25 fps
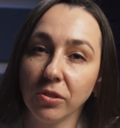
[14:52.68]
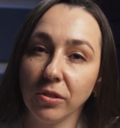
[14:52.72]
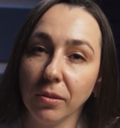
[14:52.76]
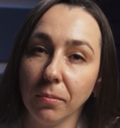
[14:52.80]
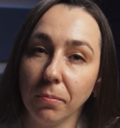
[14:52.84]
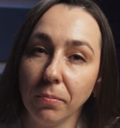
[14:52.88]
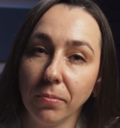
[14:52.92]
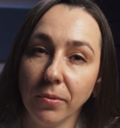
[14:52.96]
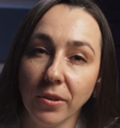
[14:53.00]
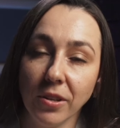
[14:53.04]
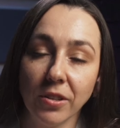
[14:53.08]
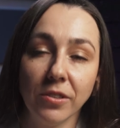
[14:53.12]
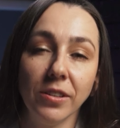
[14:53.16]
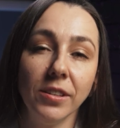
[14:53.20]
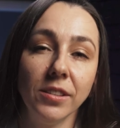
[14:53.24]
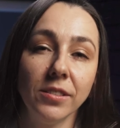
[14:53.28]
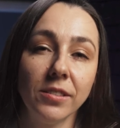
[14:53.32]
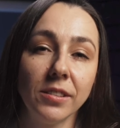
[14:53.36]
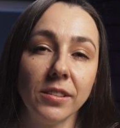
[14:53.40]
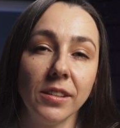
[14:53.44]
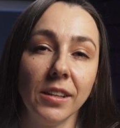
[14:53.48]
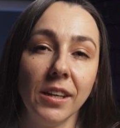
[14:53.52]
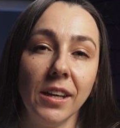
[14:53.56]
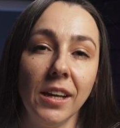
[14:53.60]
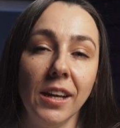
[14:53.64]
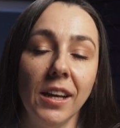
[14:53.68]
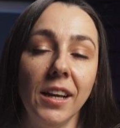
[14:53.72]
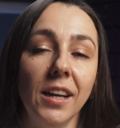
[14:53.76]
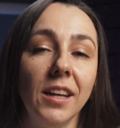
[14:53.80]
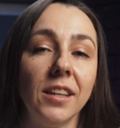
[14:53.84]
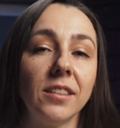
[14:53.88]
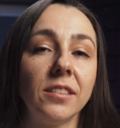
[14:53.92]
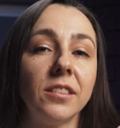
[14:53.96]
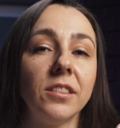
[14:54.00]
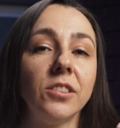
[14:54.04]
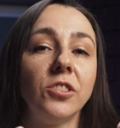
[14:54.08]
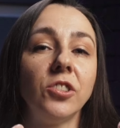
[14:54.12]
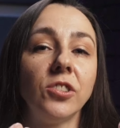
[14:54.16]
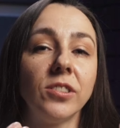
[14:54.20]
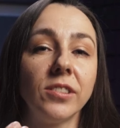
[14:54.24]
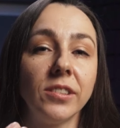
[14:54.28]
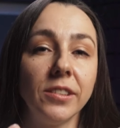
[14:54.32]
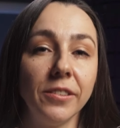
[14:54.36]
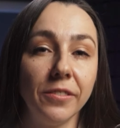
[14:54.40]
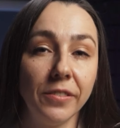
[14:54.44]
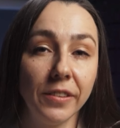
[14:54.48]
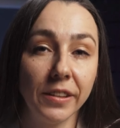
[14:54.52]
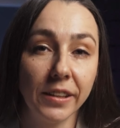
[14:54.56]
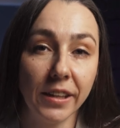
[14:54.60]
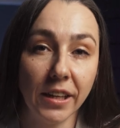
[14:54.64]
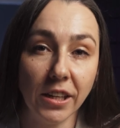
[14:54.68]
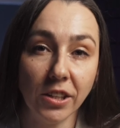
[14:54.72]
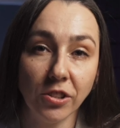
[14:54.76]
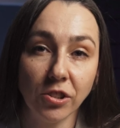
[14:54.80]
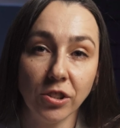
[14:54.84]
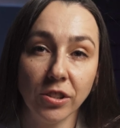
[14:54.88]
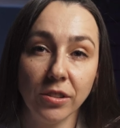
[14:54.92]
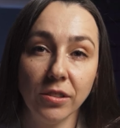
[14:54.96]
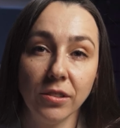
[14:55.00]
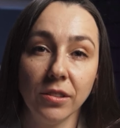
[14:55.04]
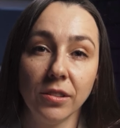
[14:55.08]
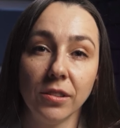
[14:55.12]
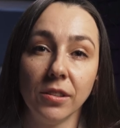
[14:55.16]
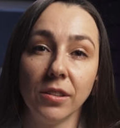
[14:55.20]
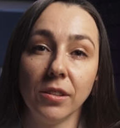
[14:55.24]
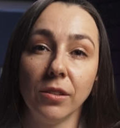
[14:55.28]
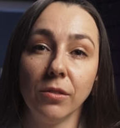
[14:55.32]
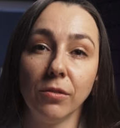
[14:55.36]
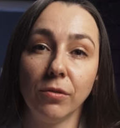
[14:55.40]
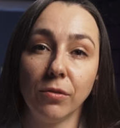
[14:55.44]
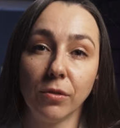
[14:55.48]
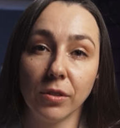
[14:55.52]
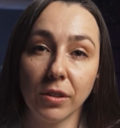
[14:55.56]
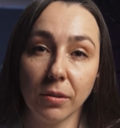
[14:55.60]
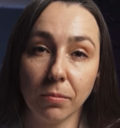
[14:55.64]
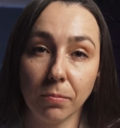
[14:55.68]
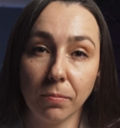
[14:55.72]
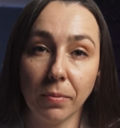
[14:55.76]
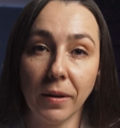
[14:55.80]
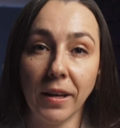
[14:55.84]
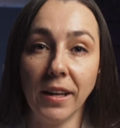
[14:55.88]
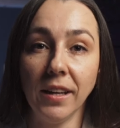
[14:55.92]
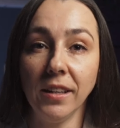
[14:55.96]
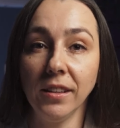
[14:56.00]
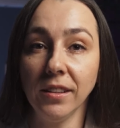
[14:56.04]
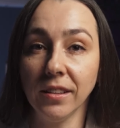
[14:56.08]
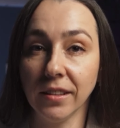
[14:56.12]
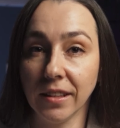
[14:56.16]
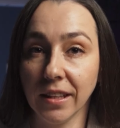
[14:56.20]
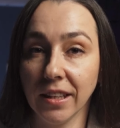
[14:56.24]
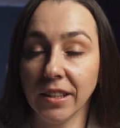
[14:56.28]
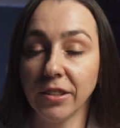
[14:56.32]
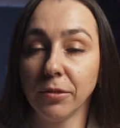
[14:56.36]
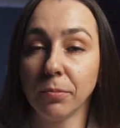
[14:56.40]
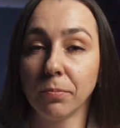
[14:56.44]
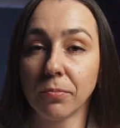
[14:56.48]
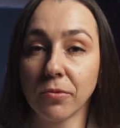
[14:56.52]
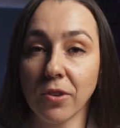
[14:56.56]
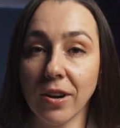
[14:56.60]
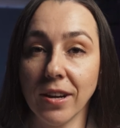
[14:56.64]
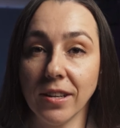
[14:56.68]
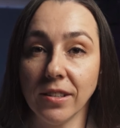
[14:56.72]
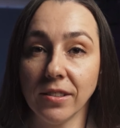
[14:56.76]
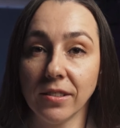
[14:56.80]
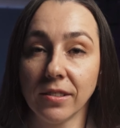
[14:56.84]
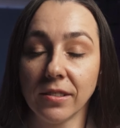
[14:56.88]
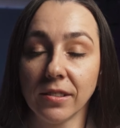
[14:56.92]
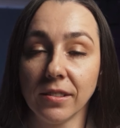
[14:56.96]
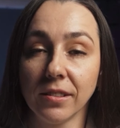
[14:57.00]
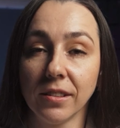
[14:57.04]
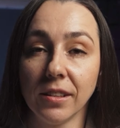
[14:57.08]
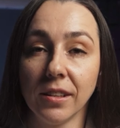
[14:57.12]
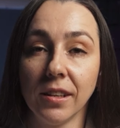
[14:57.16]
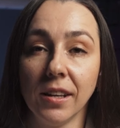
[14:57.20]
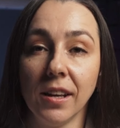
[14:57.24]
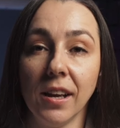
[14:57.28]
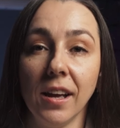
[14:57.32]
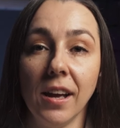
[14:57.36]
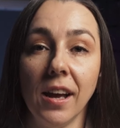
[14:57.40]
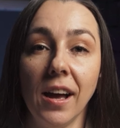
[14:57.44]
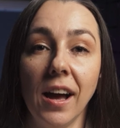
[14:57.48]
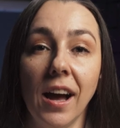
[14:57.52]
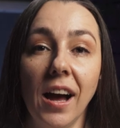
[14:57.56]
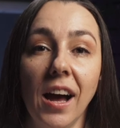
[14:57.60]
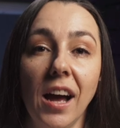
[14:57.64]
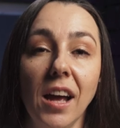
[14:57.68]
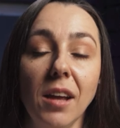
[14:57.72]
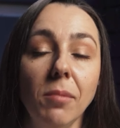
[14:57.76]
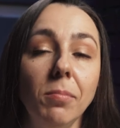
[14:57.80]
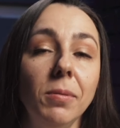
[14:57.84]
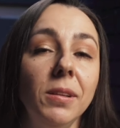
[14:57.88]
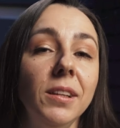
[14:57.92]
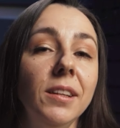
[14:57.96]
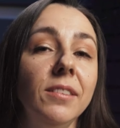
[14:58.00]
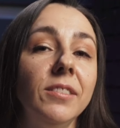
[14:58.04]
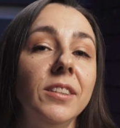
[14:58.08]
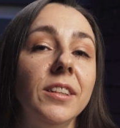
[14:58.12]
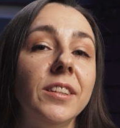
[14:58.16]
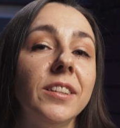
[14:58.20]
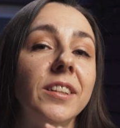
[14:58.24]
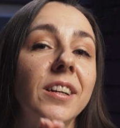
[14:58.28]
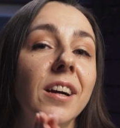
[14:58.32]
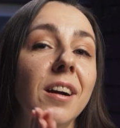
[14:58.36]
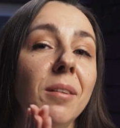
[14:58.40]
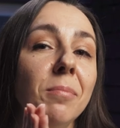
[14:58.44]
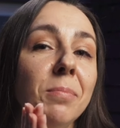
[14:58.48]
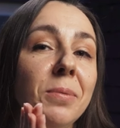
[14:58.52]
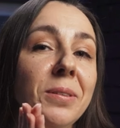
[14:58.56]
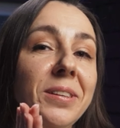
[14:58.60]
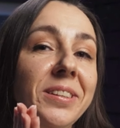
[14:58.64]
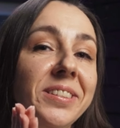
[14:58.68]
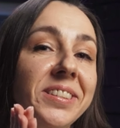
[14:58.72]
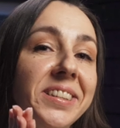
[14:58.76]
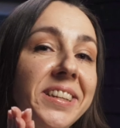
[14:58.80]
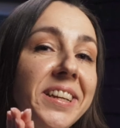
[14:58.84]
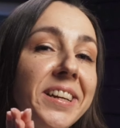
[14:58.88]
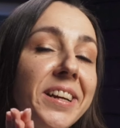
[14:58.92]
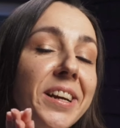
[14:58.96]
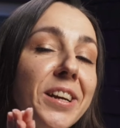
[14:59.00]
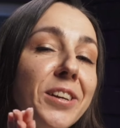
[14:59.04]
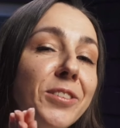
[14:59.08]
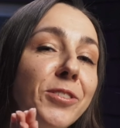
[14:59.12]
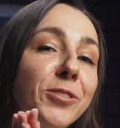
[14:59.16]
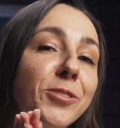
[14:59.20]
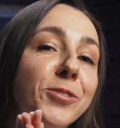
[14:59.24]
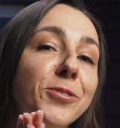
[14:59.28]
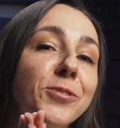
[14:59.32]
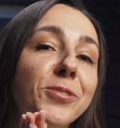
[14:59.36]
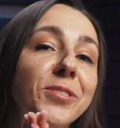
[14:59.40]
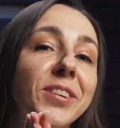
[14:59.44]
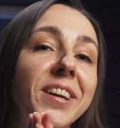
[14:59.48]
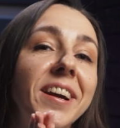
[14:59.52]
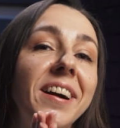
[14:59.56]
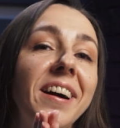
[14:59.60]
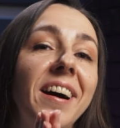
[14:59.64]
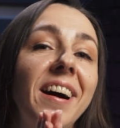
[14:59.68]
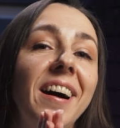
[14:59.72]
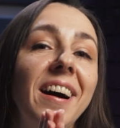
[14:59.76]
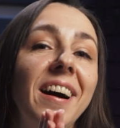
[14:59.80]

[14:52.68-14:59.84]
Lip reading: to appearance as a justification for the paying that price. I believe that companies like Arturia